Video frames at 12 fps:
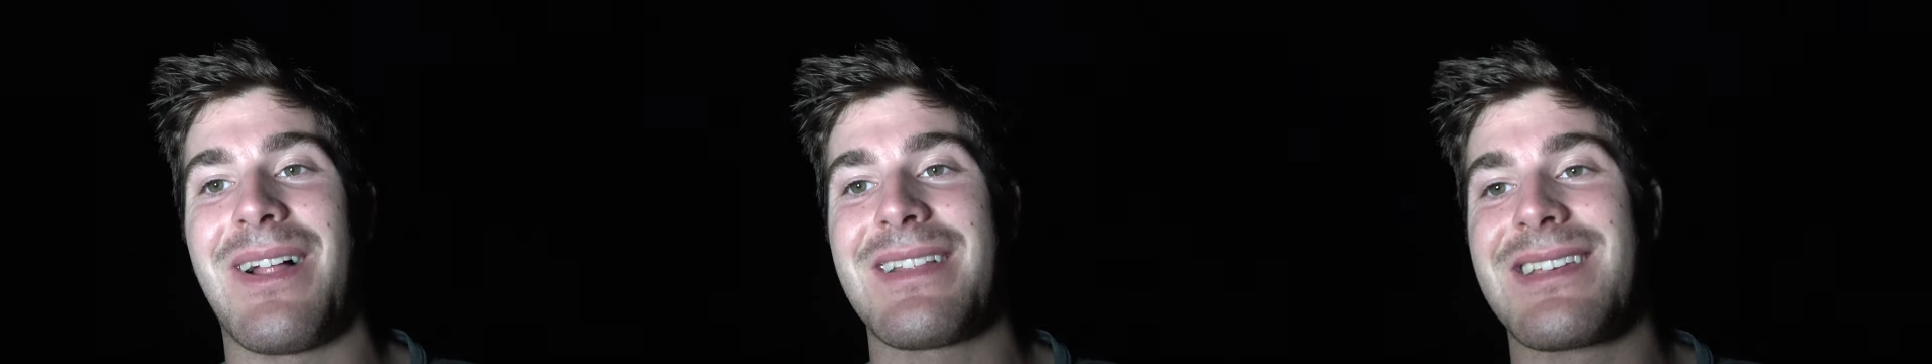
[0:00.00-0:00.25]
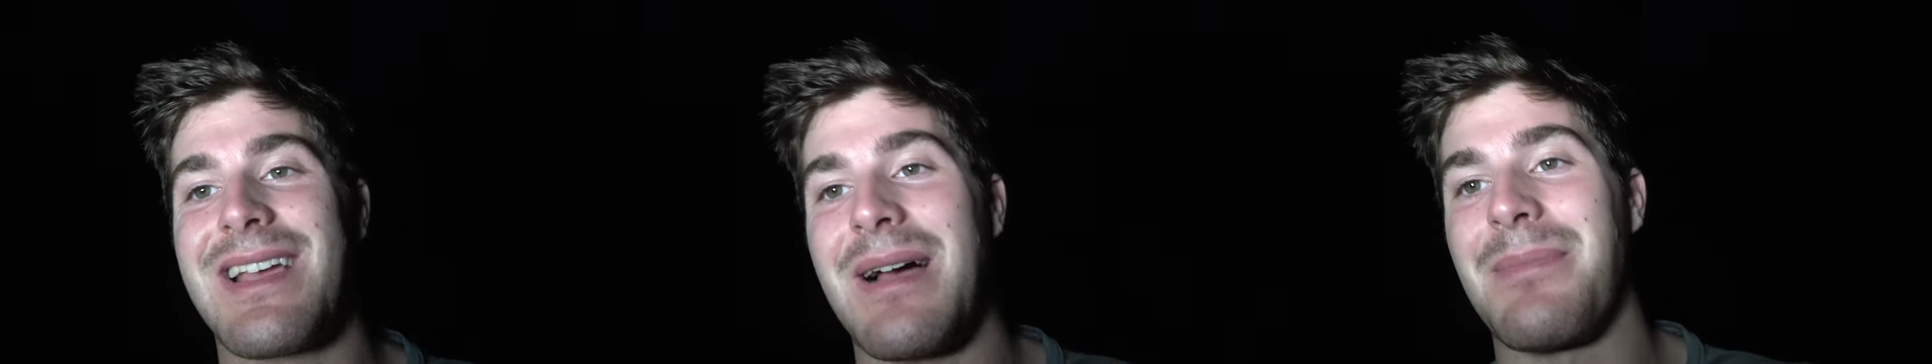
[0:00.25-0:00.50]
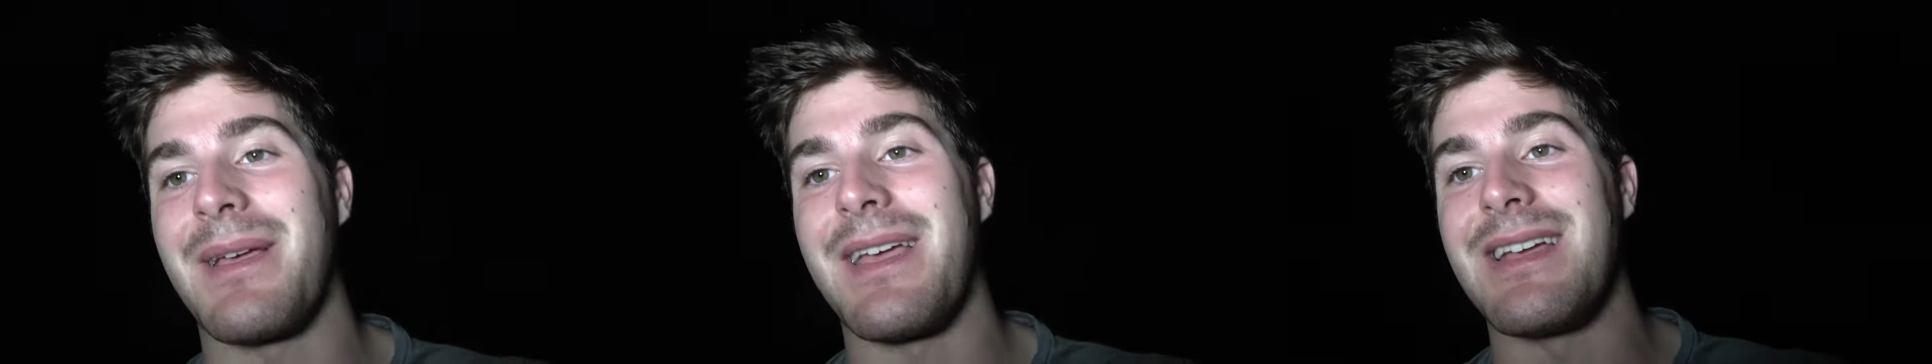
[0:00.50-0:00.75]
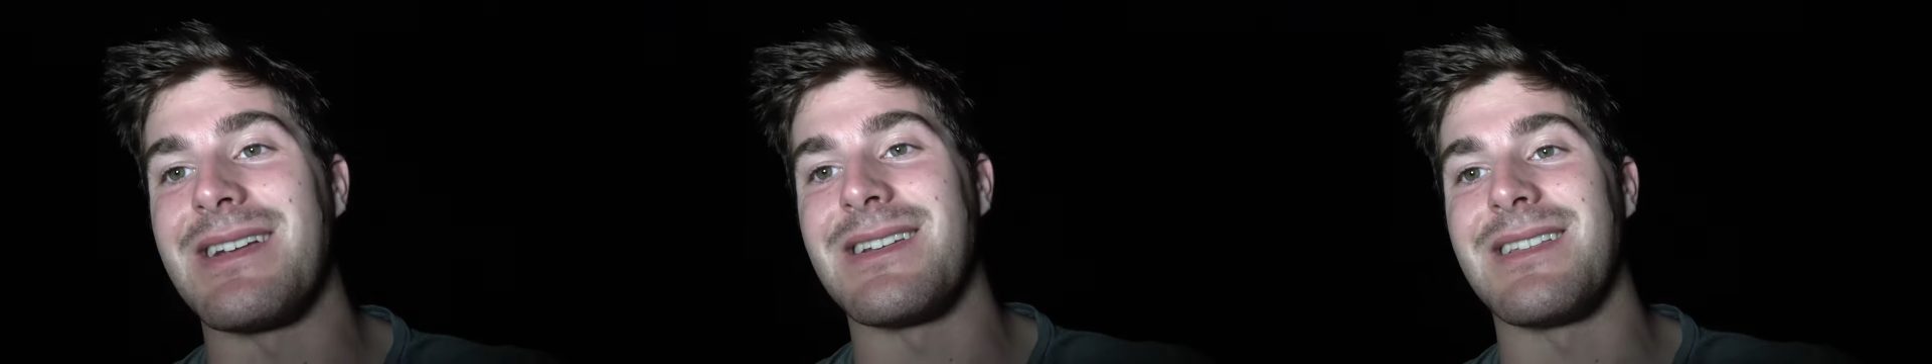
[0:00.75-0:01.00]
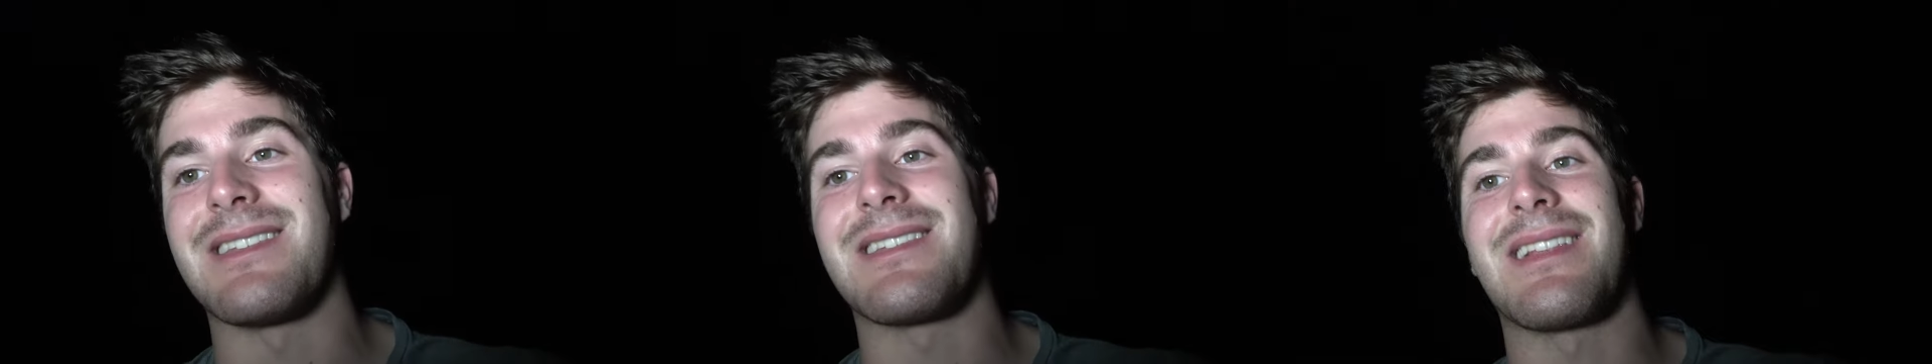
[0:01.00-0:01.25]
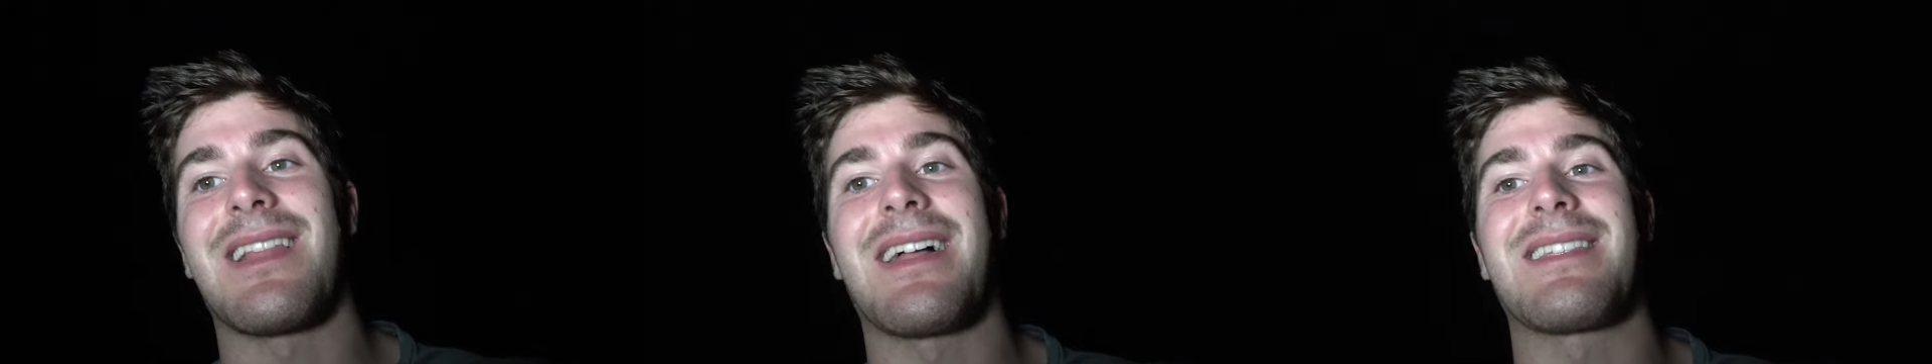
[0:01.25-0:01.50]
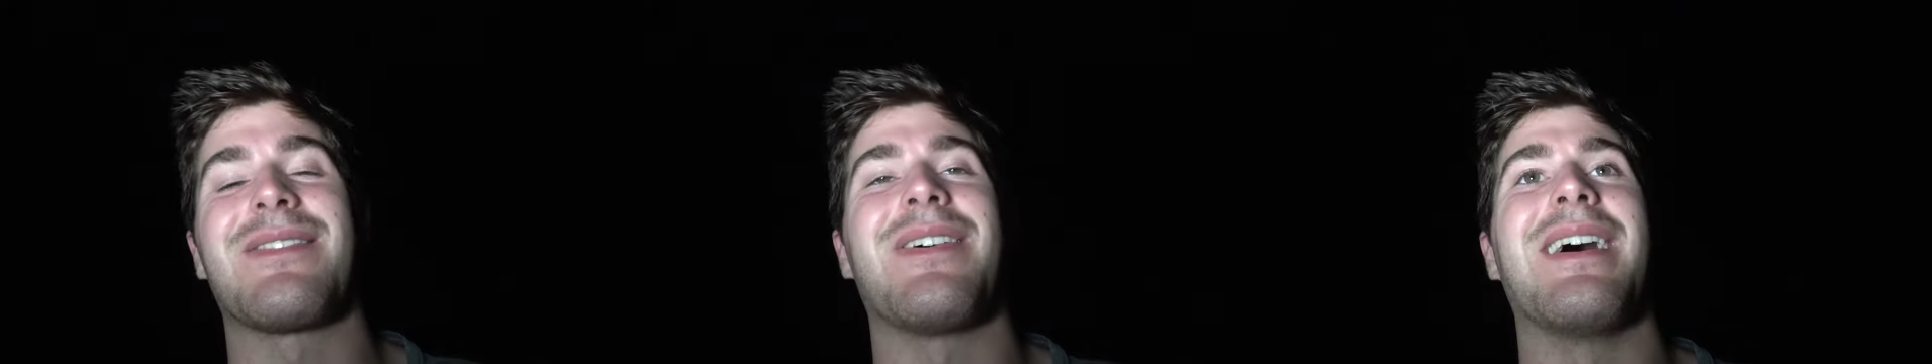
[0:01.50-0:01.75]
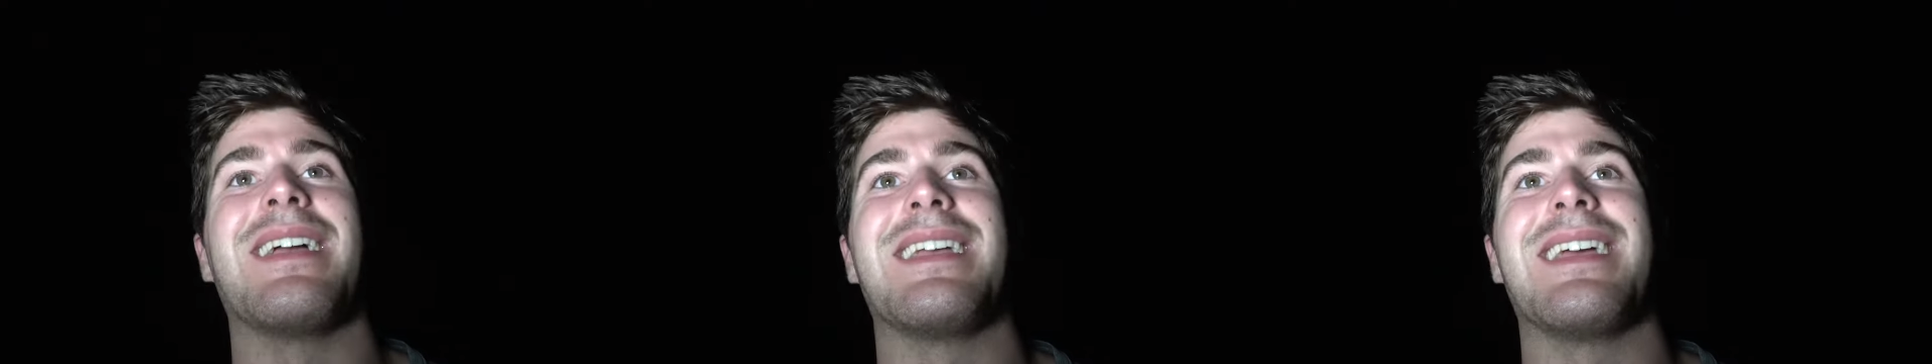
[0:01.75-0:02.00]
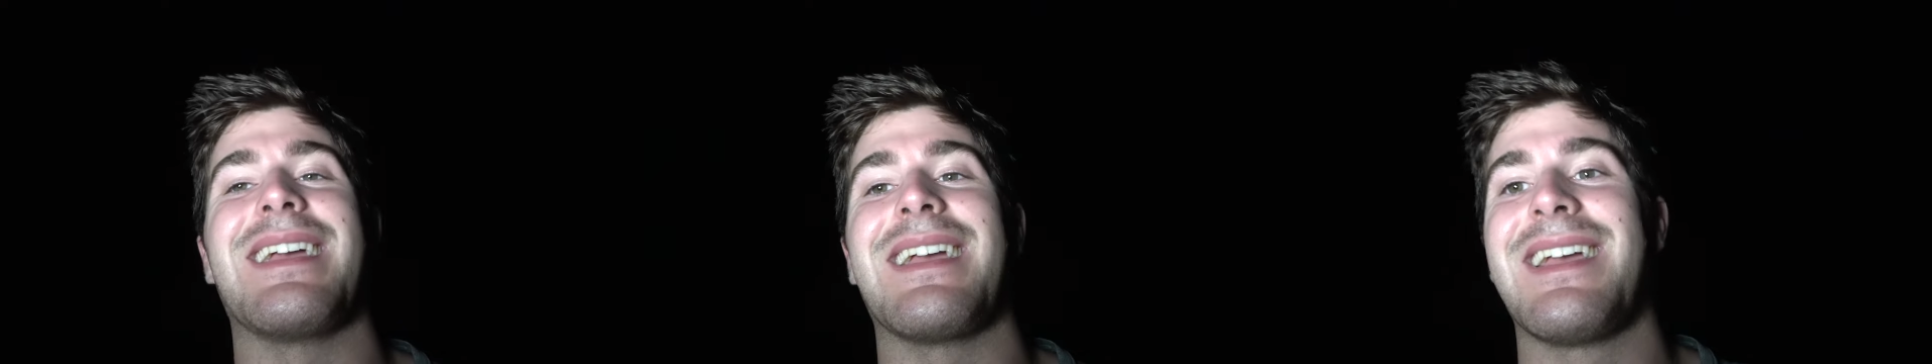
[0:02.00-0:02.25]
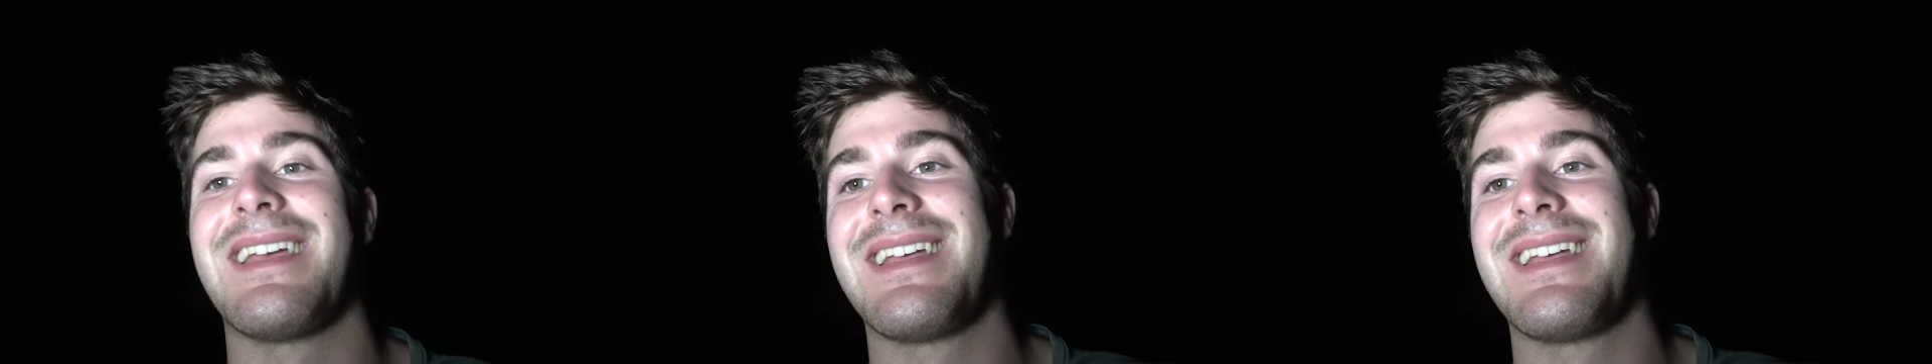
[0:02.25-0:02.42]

lots of complications, lots of hiking,